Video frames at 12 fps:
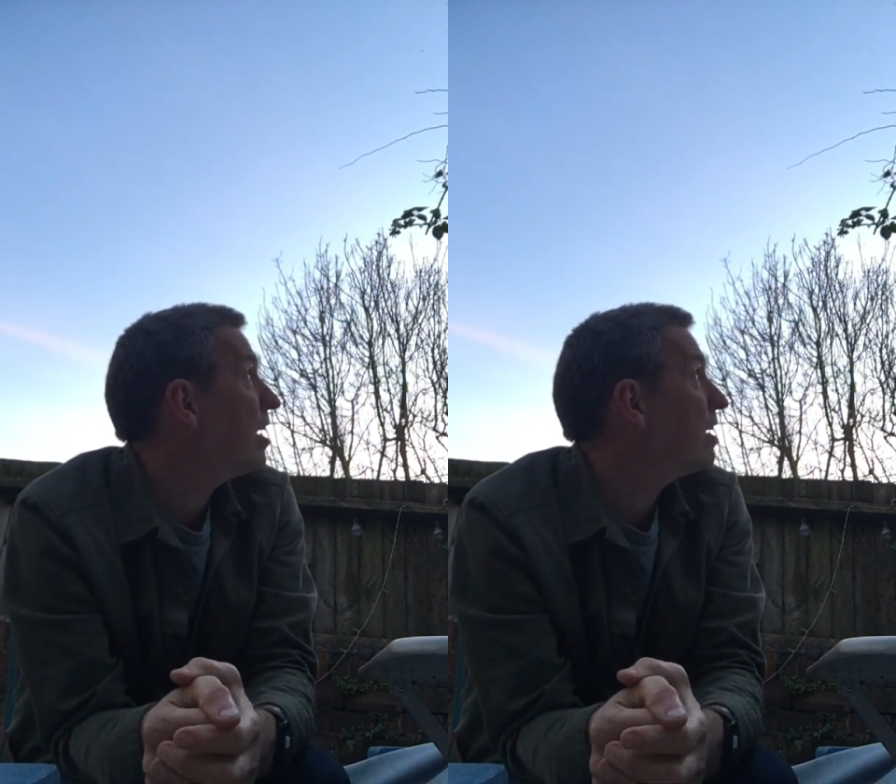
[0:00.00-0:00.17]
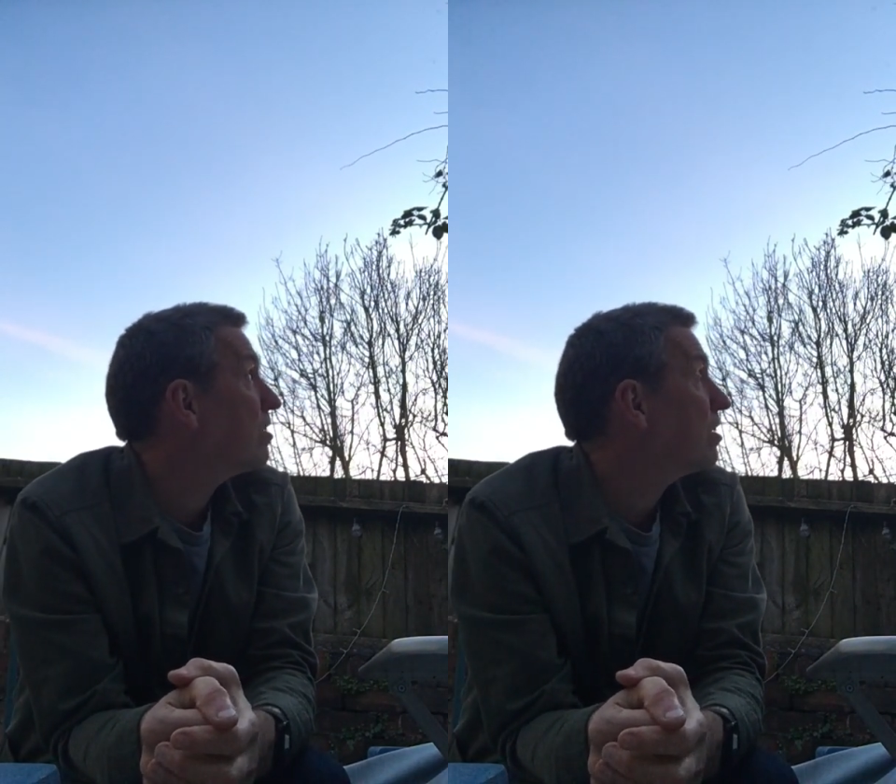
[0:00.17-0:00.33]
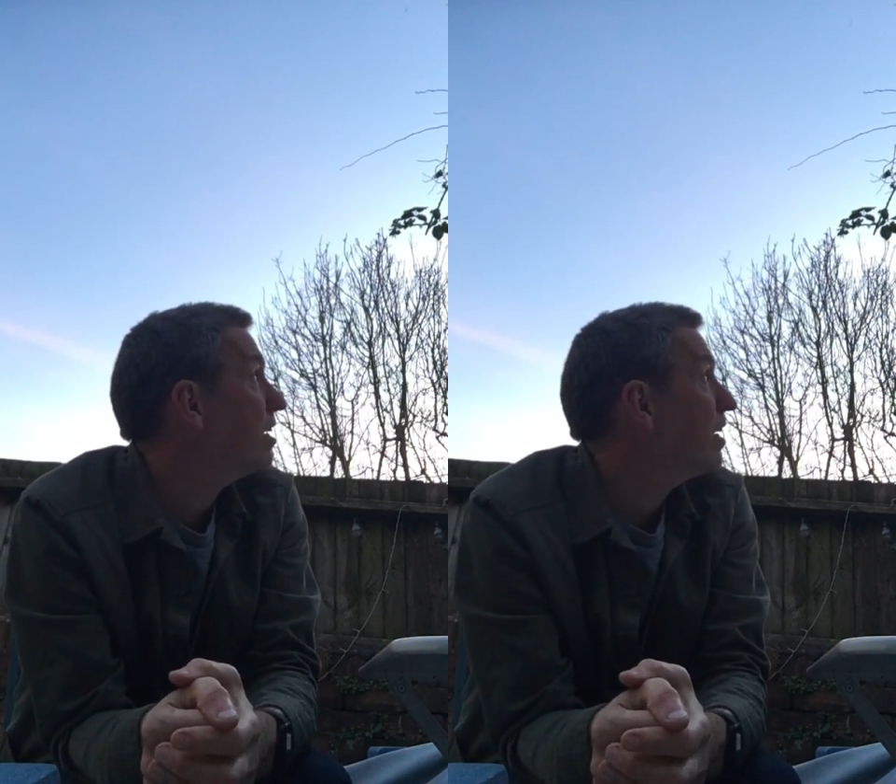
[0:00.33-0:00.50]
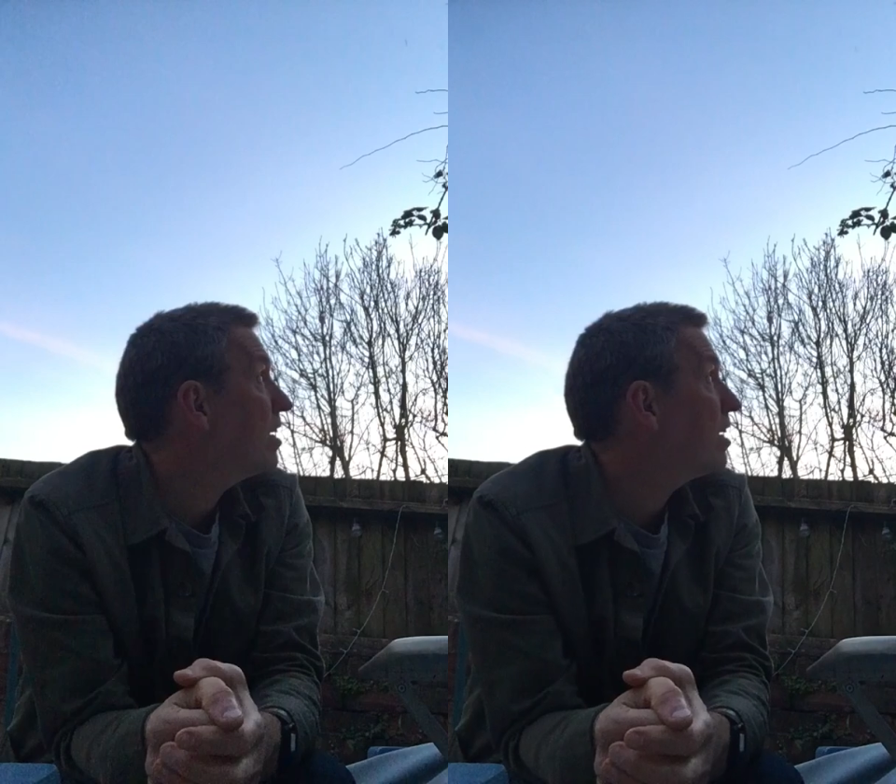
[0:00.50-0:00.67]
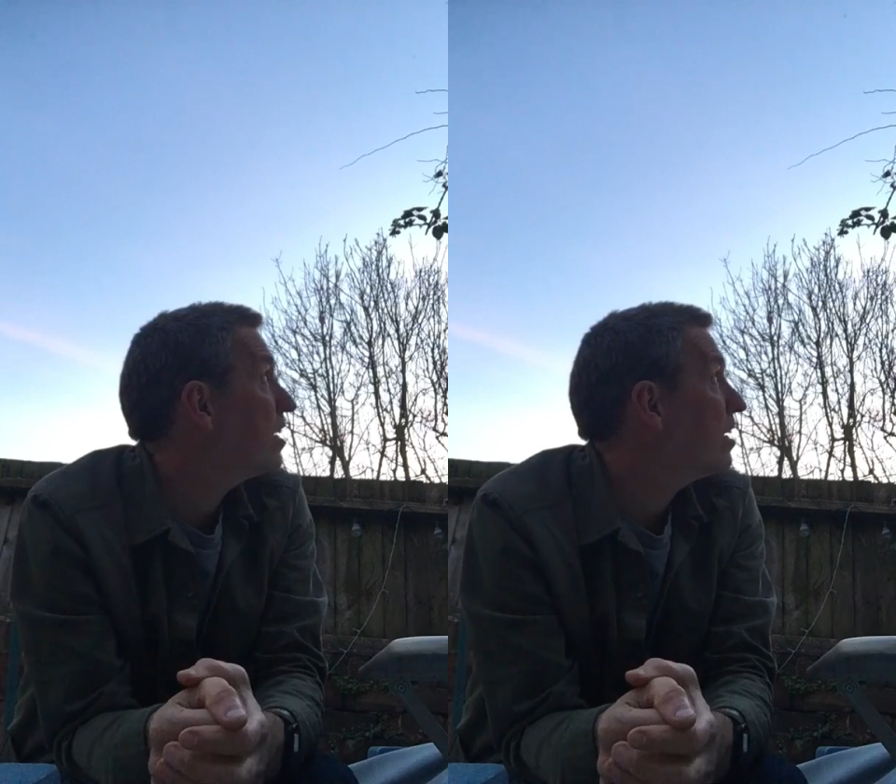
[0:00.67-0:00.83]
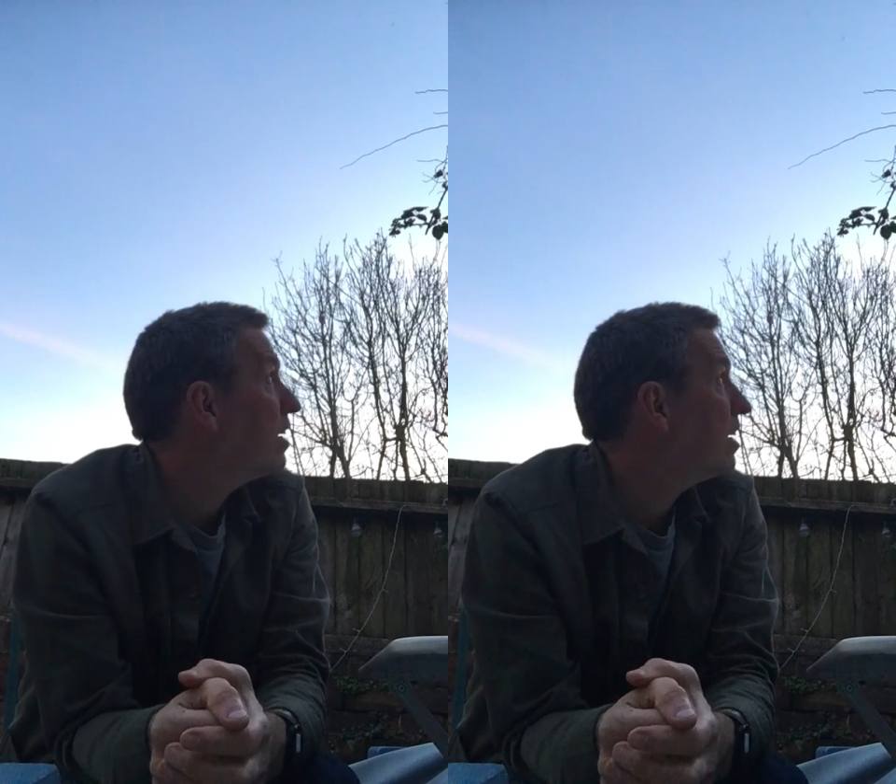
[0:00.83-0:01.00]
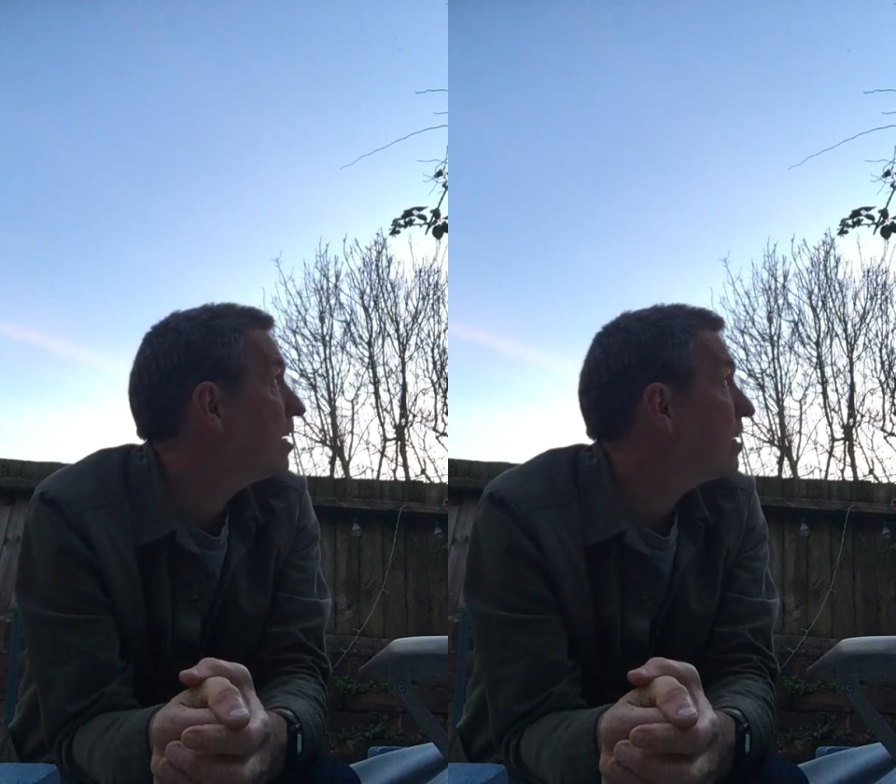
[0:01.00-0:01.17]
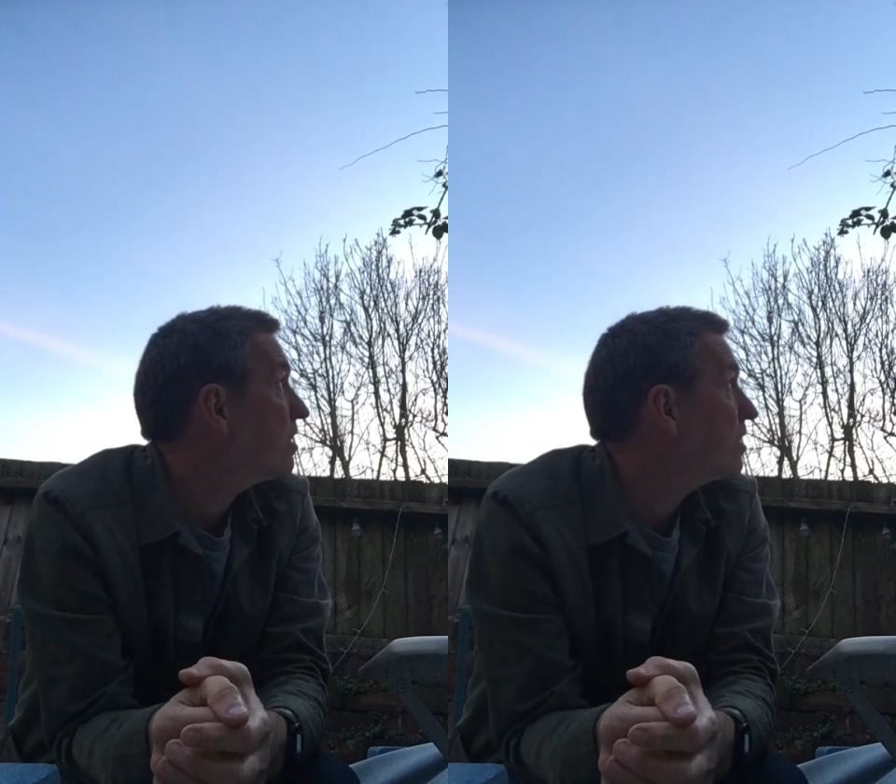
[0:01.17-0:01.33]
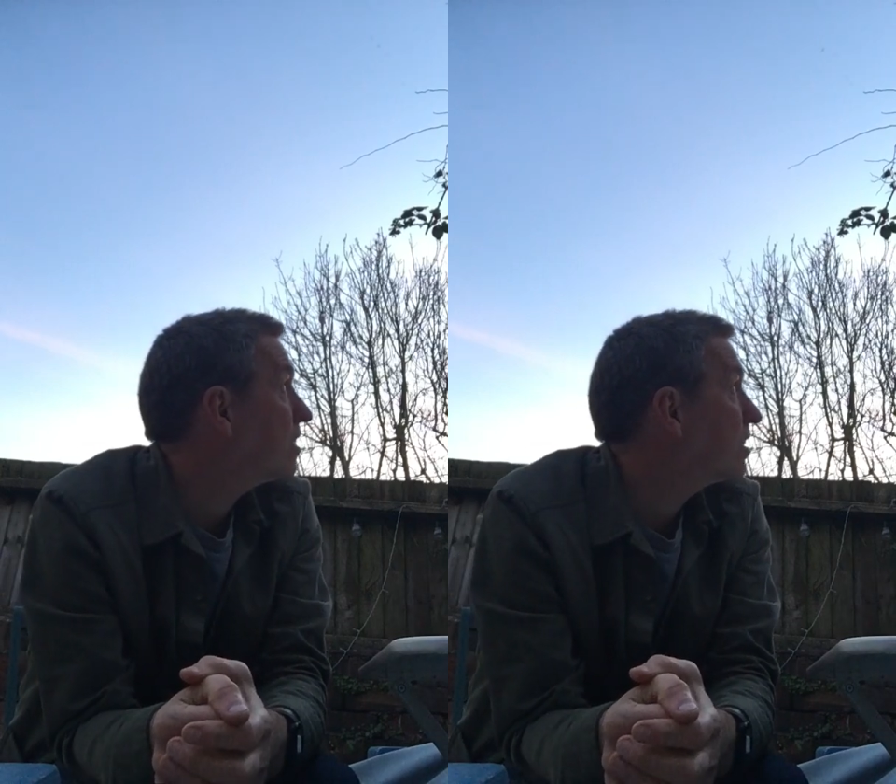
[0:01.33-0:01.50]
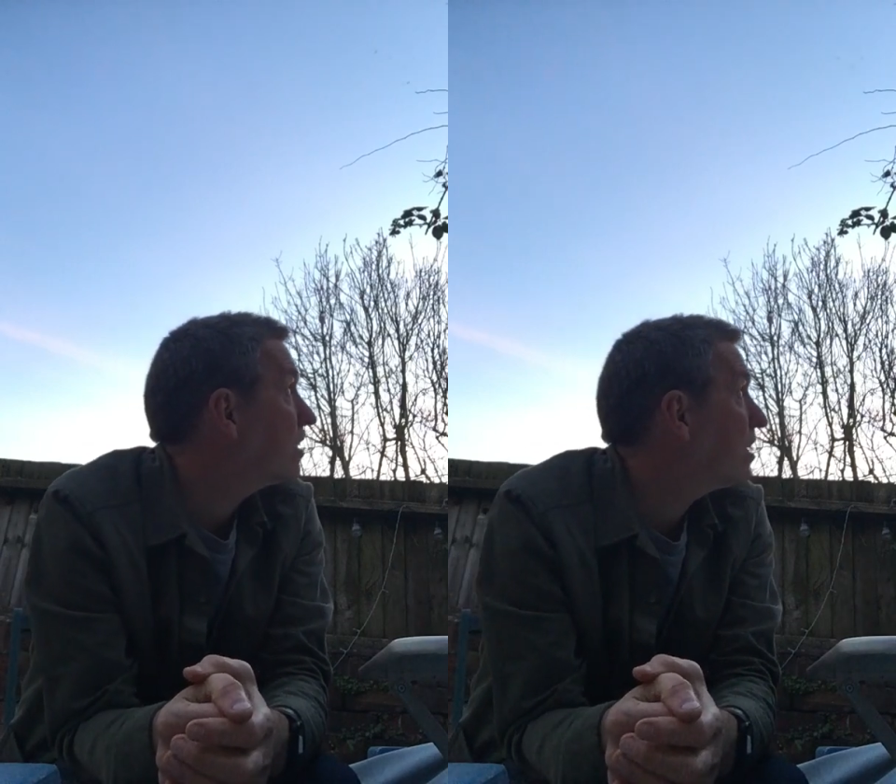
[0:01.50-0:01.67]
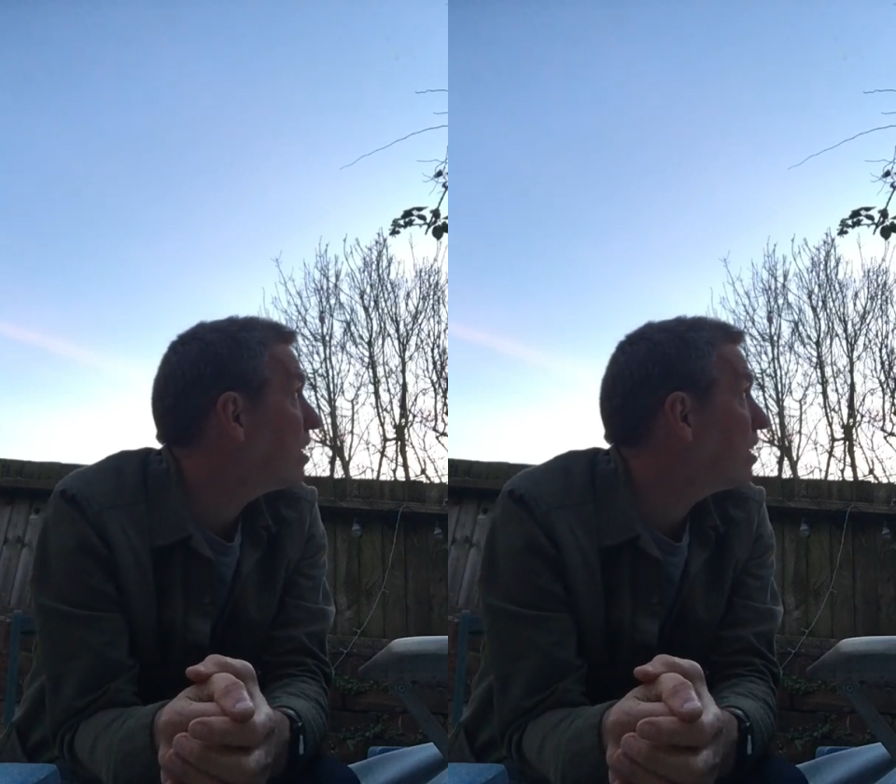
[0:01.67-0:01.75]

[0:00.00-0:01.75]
Actually, it is.